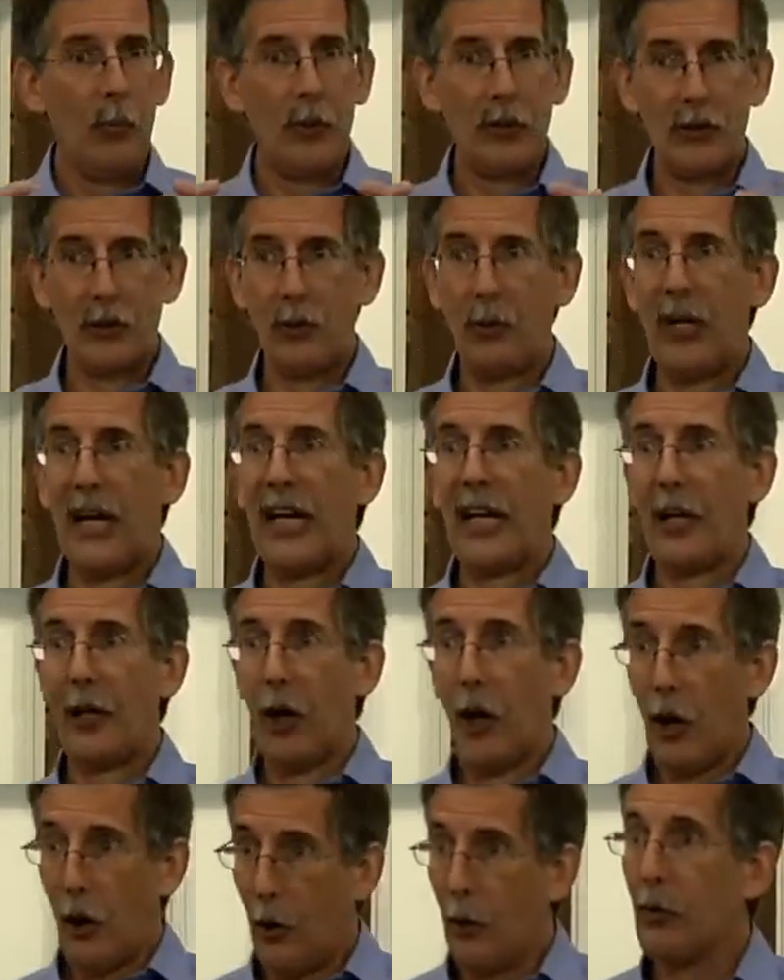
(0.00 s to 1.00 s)
which
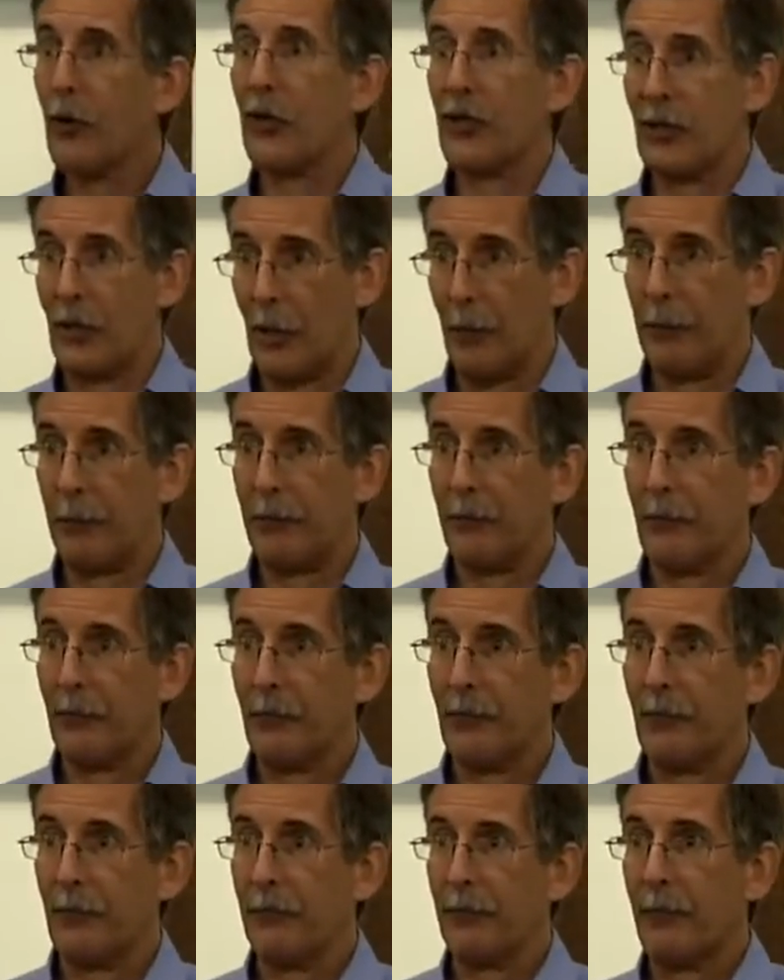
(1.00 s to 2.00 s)
created ownership
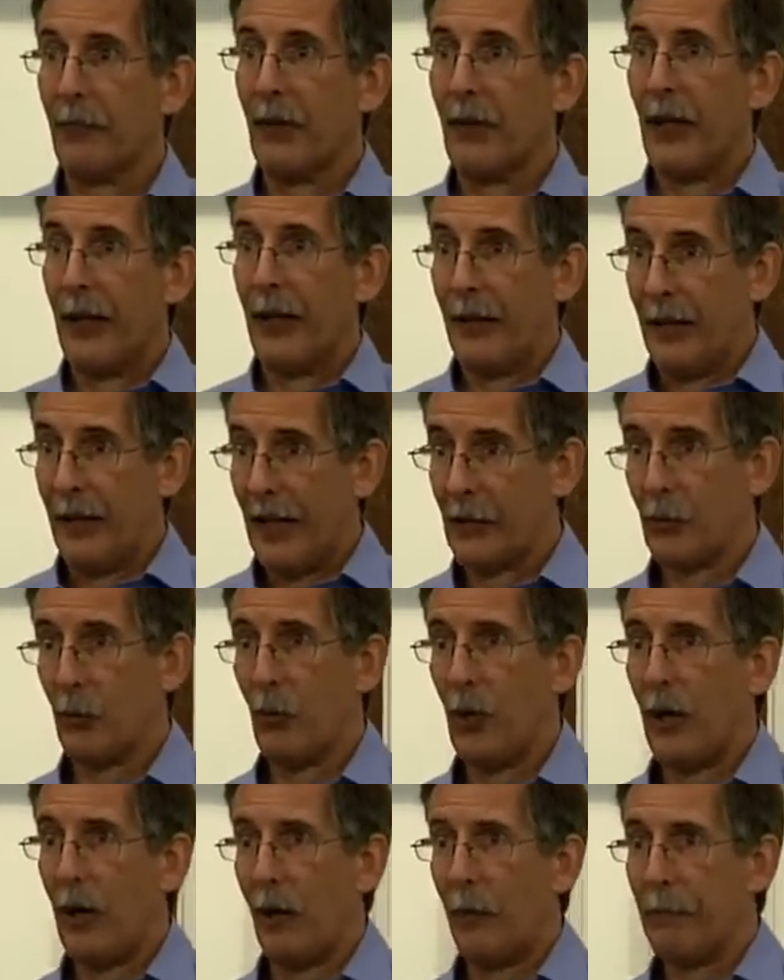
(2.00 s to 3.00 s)
as
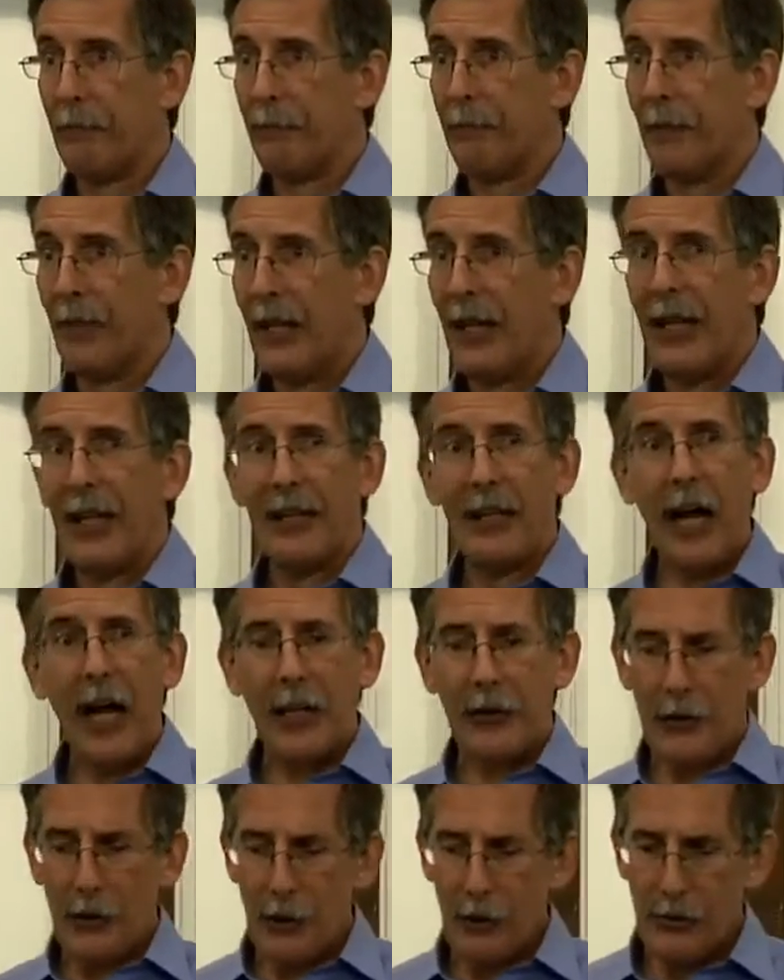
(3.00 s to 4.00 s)
well.
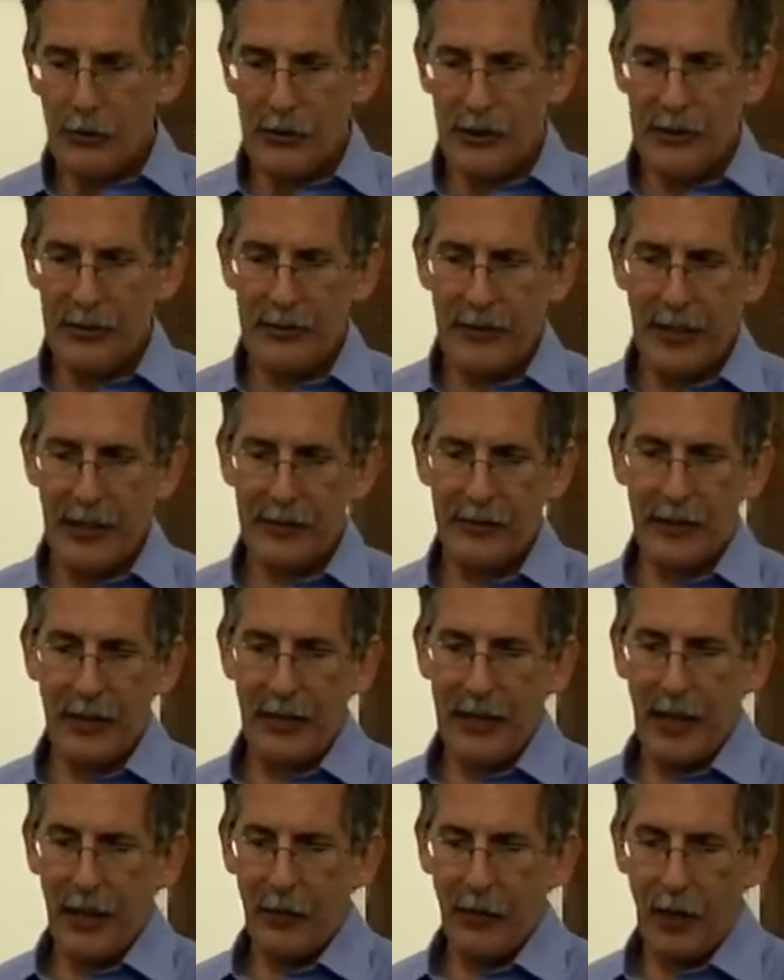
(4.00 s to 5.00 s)
God used these things
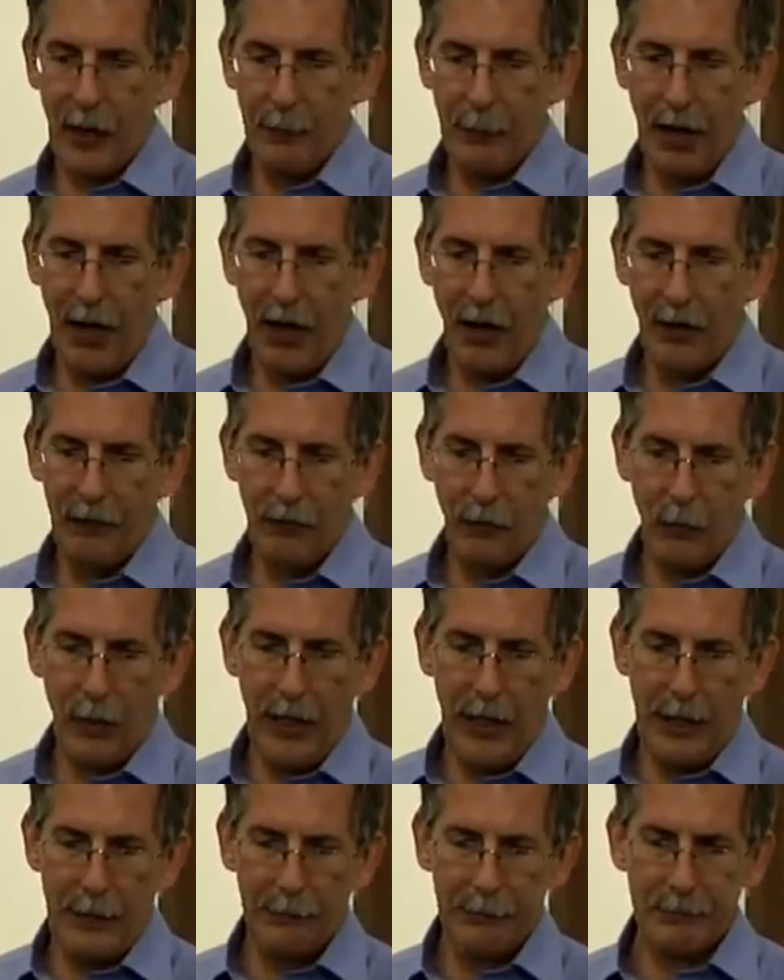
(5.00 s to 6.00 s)
together in a powerful
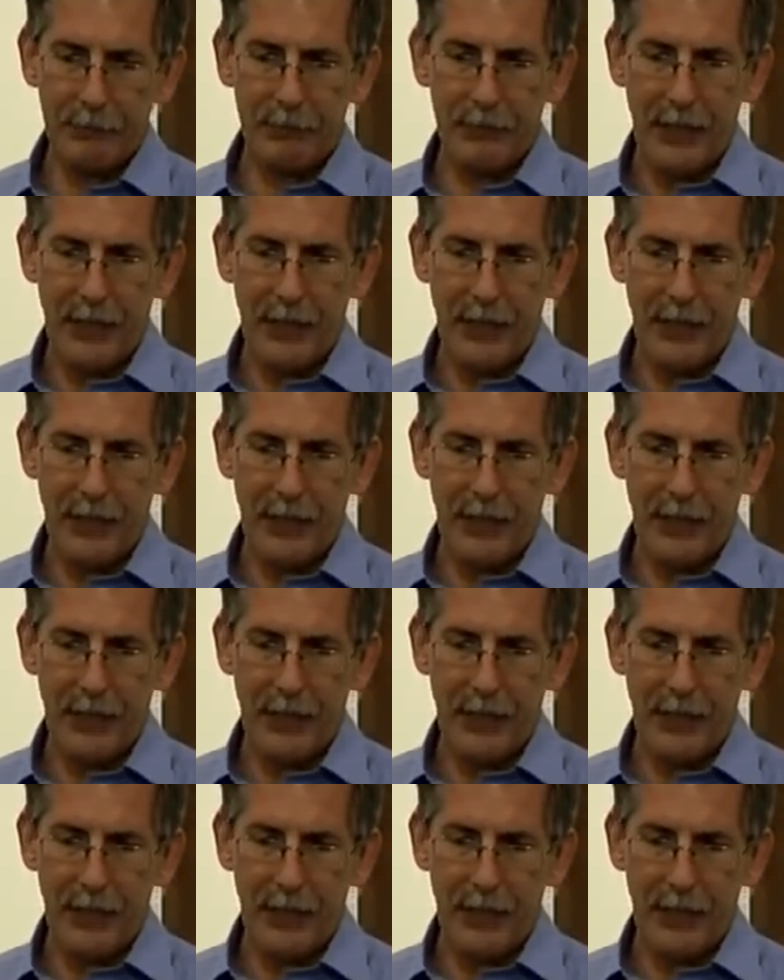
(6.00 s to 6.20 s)
way.